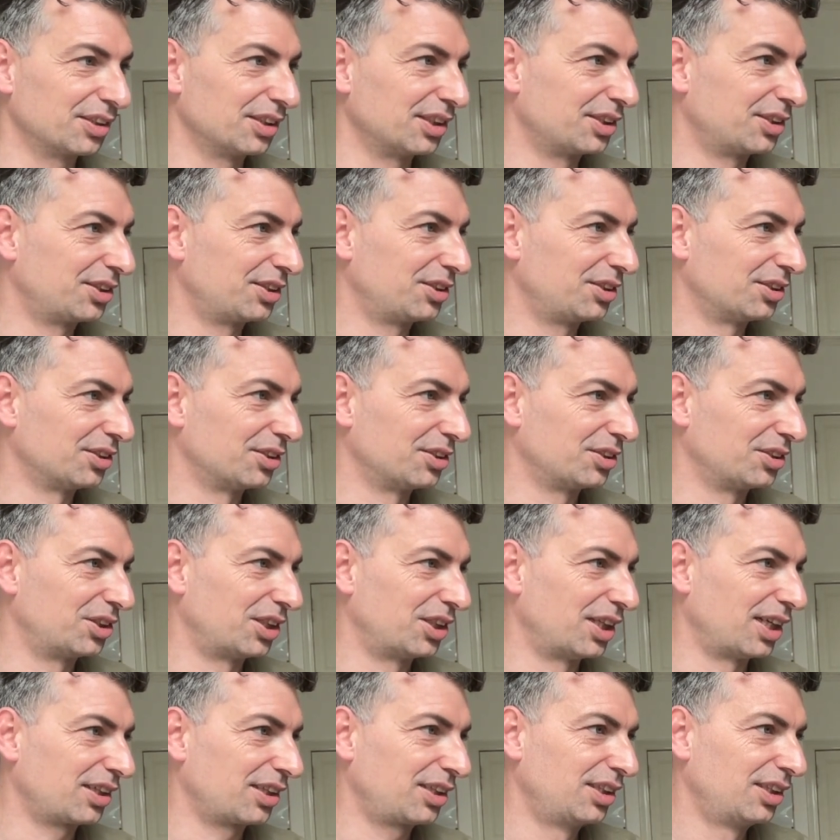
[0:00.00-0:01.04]
Let's just
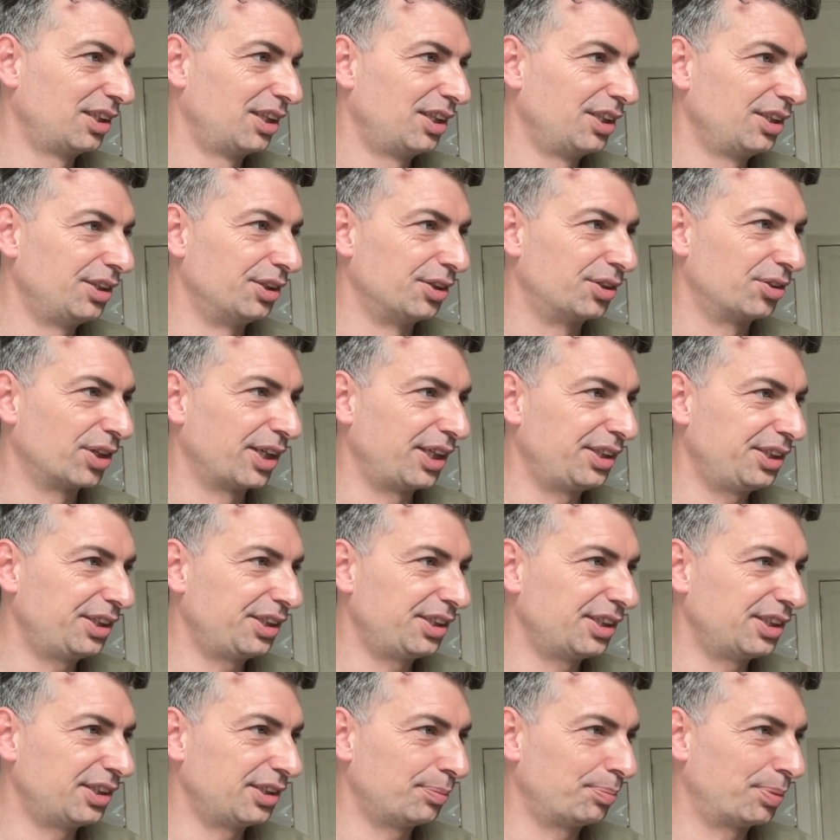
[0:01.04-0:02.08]
check. Ukrainian
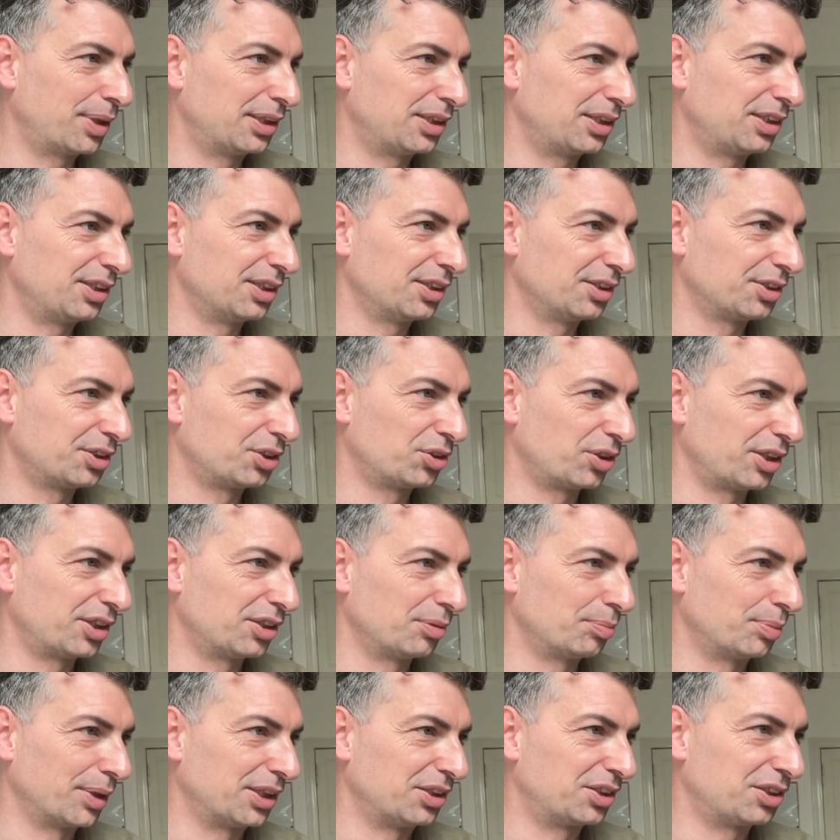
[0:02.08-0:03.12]
independent
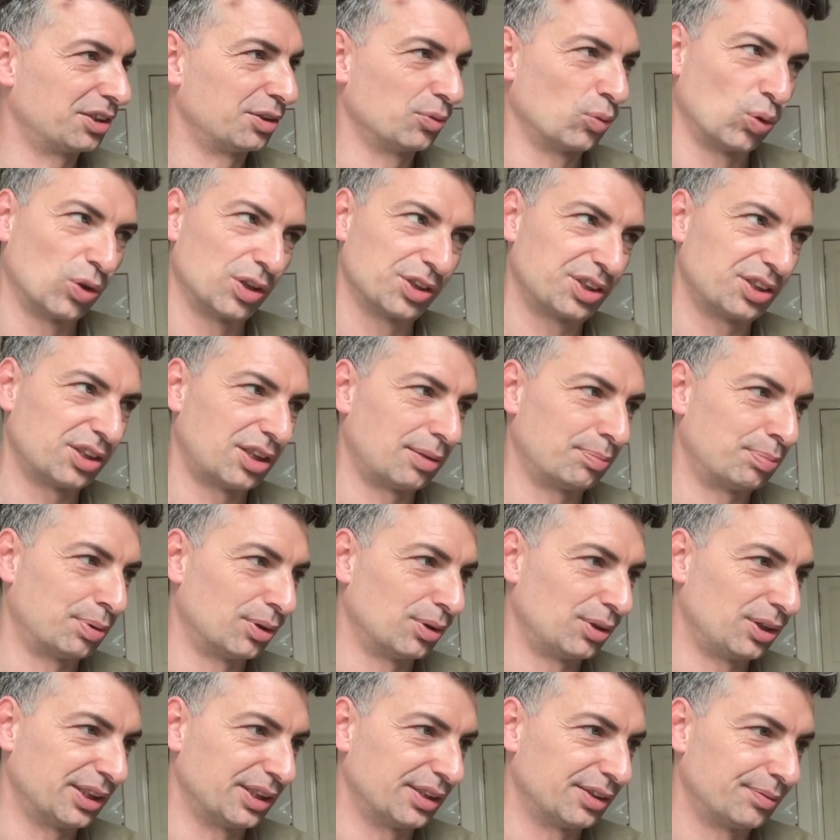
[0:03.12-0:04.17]
illustrator based in Warsaw,
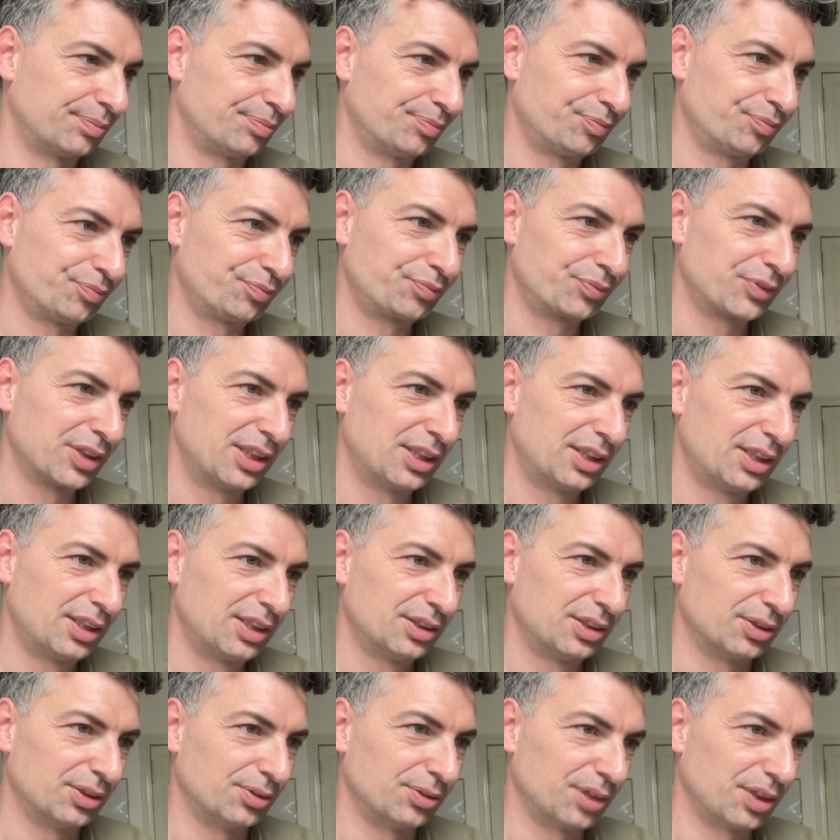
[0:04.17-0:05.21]
Poland.
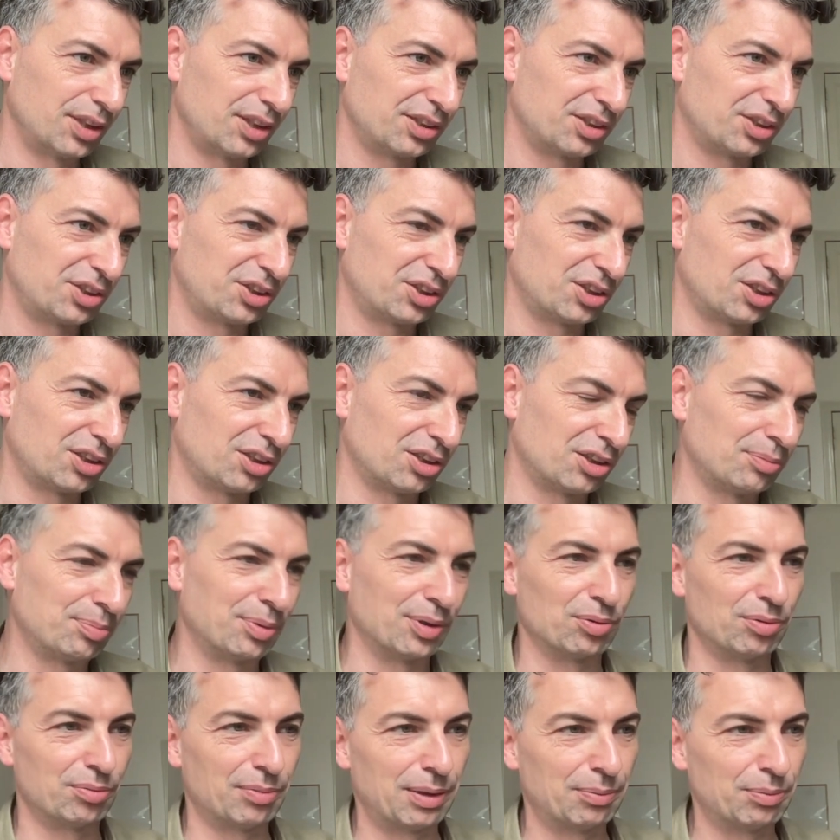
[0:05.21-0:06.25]
So not sure,
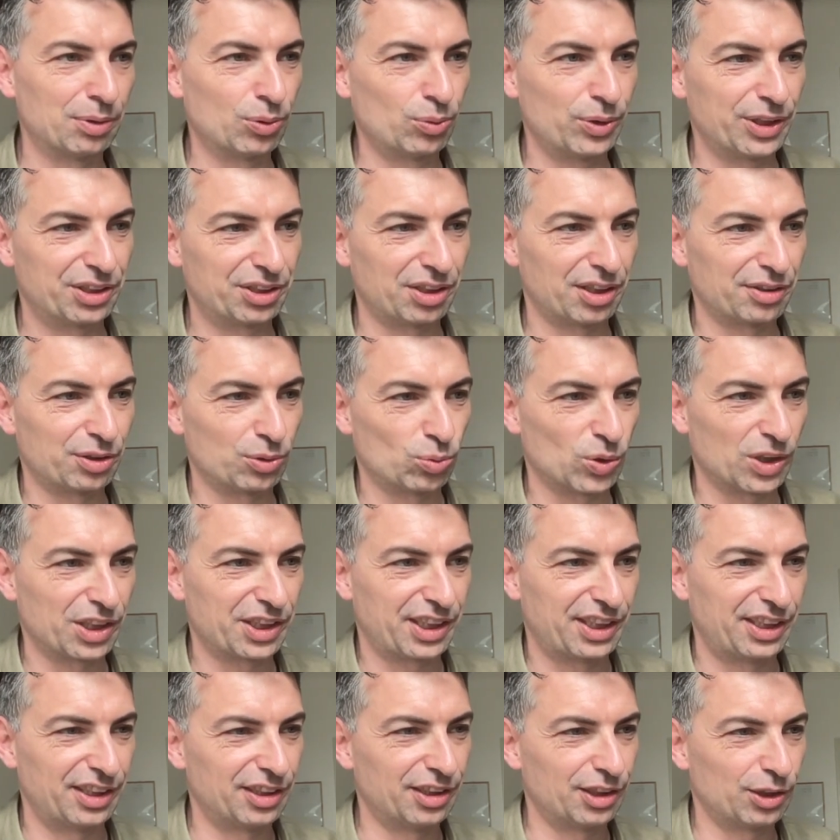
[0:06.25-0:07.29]
but remember we saw the work
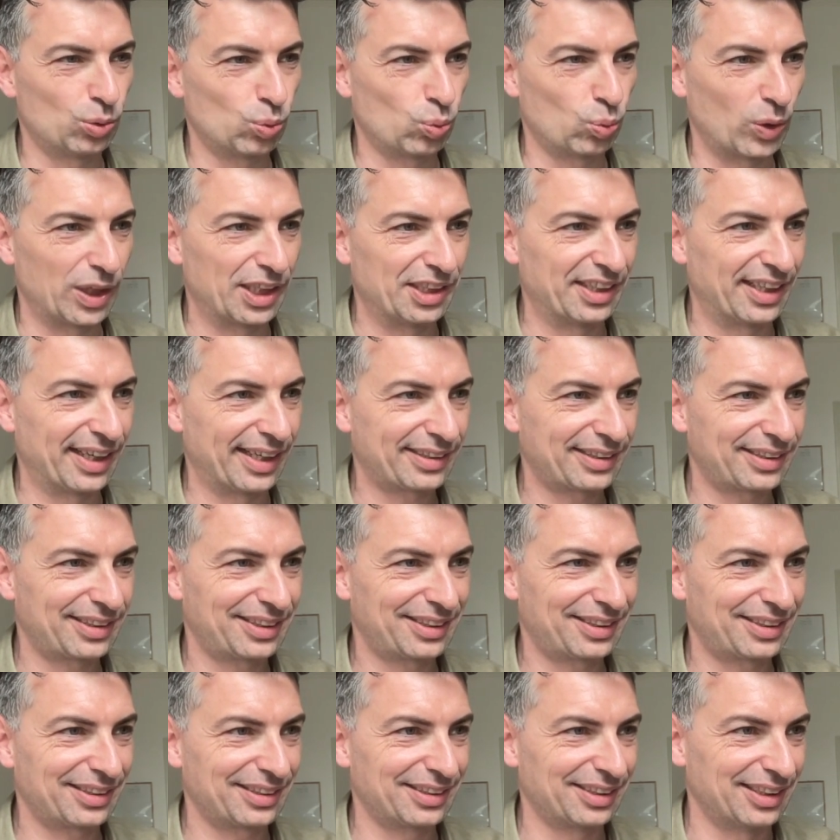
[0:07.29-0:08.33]
here where
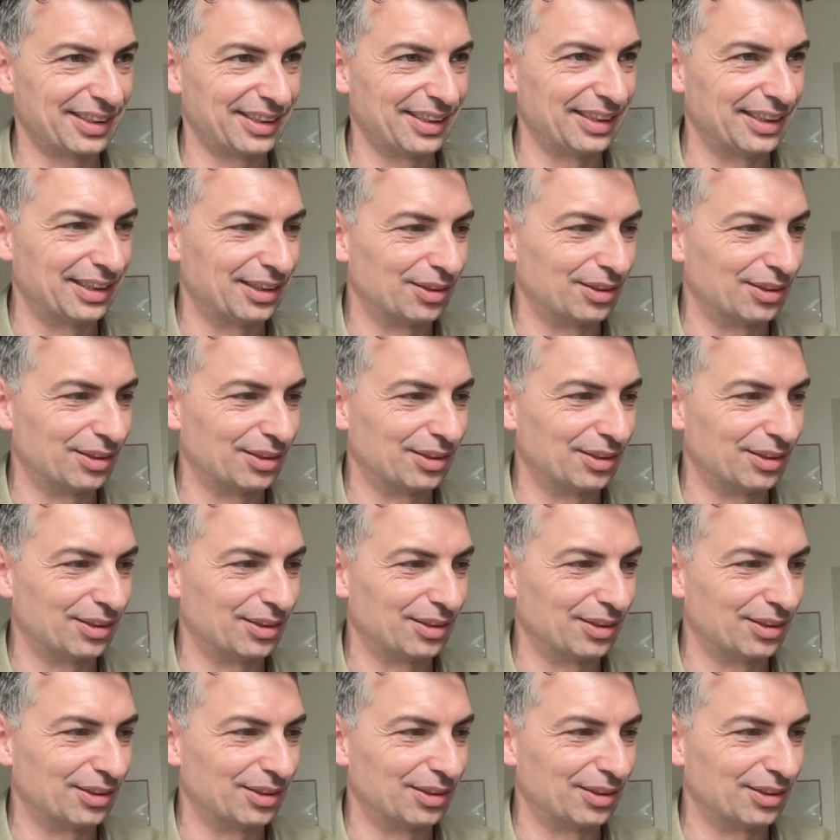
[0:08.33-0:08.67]
next the